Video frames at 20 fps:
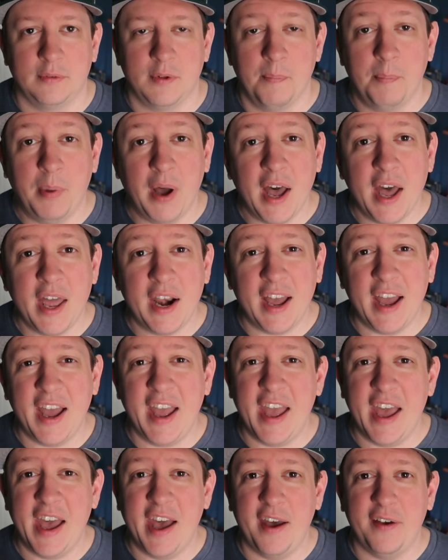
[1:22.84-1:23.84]
But I
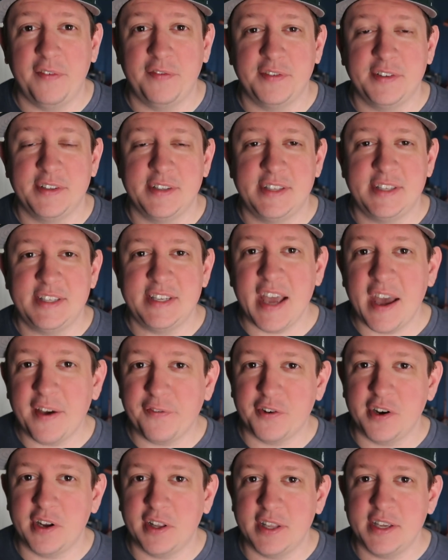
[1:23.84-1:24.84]
have
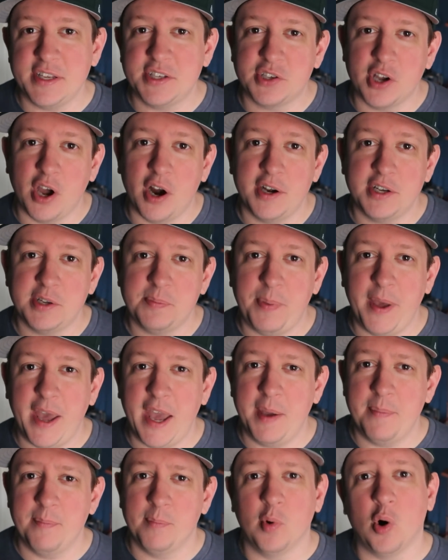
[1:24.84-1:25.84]
definitely started to
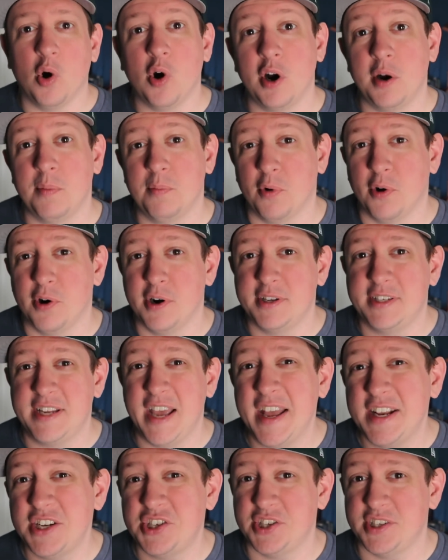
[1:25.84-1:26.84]
pay more and more
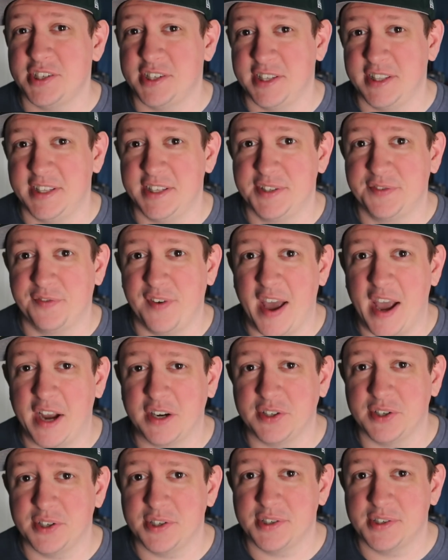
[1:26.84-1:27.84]
attention to these
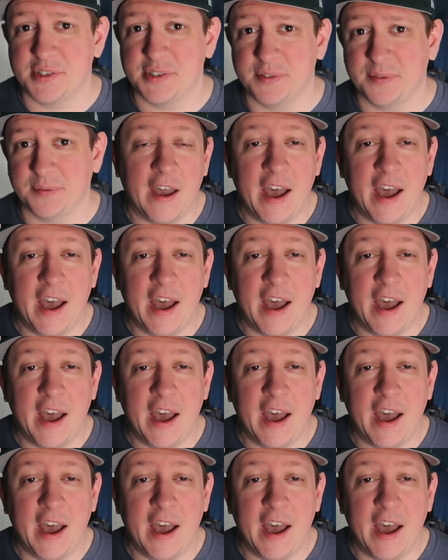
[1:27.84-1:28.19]
factors.